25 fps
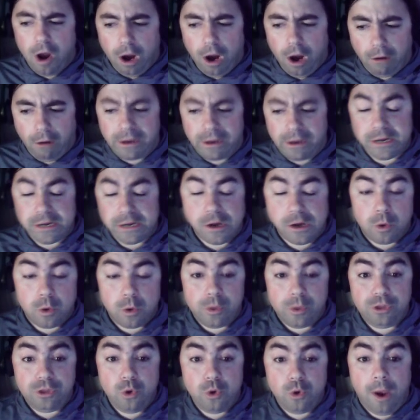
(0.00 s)
All right,
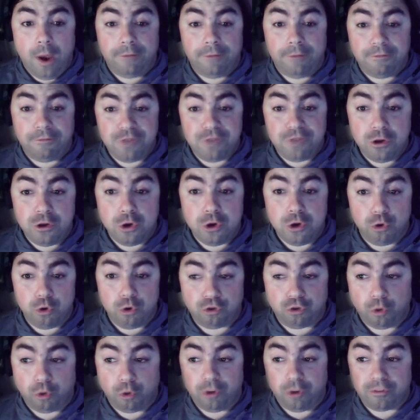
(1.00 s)
we do have a few news
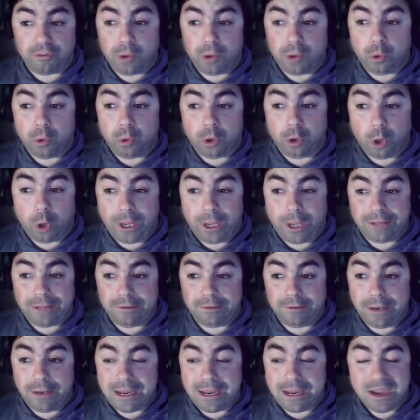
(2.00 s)
stories I'm going to look at
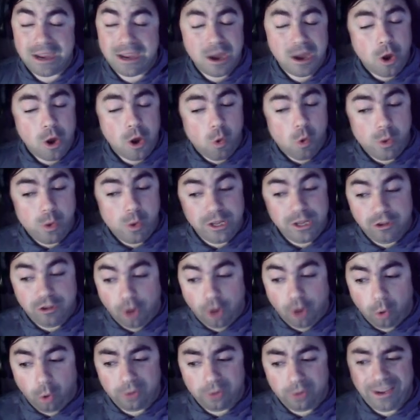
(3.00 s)
today. We
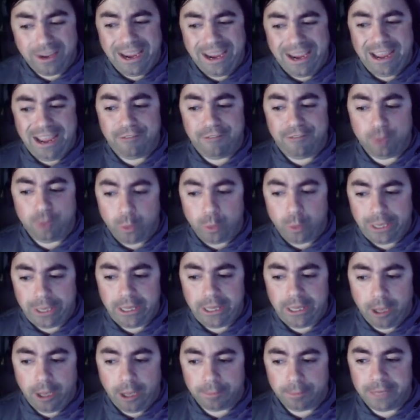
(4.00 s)
don't have the
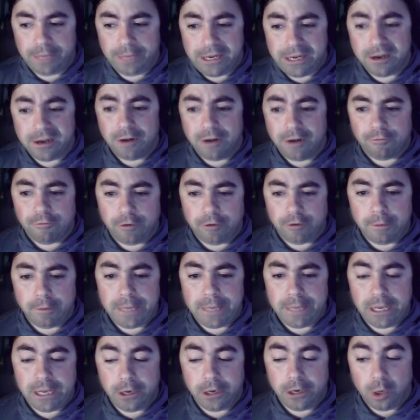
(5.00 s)
weekly update from the
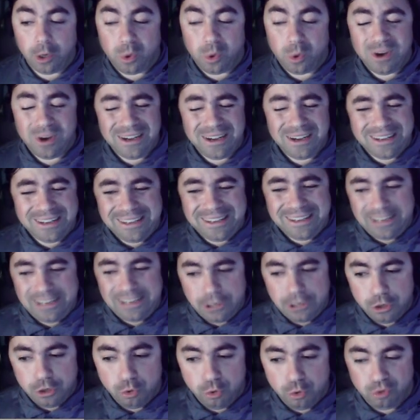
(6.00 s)
BNO
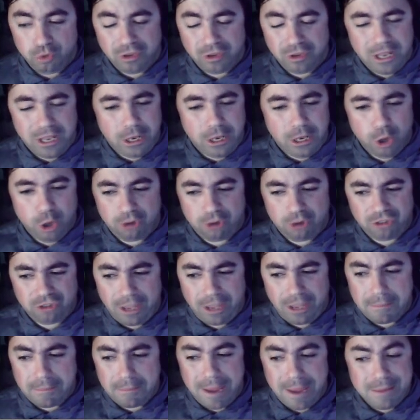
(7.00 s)
news. It looks
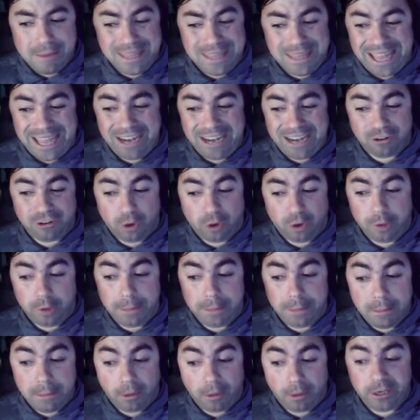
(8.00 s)
like maybe that is going to
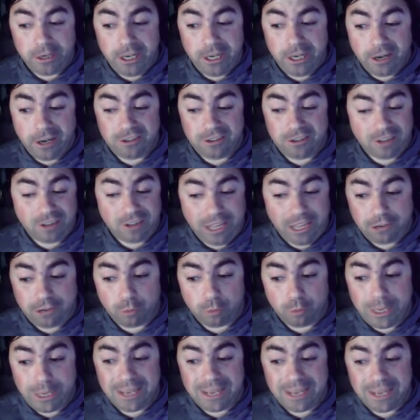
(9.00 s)
be Monday nights.
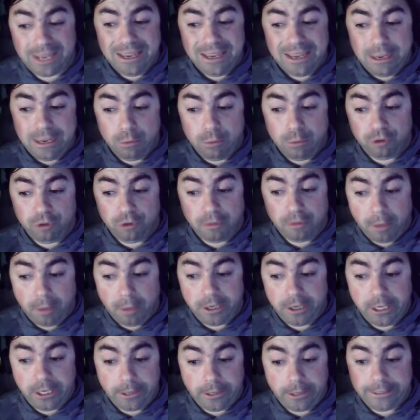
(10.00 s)
Last week, it was a
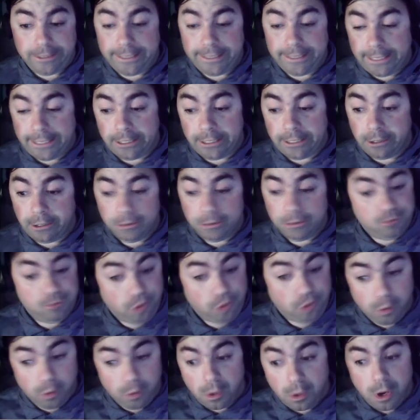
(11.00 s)
Monday night that they did it,
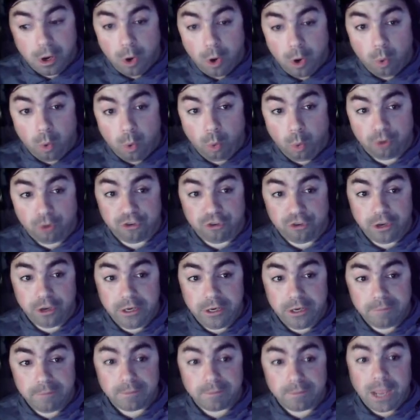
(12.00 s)
so we'll
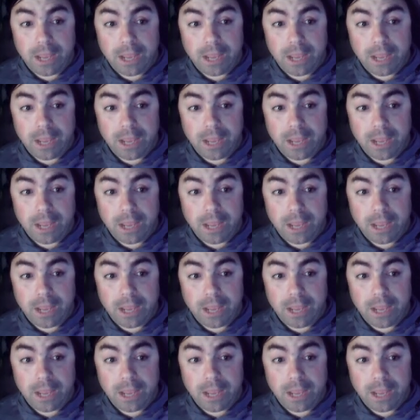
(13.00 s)
see.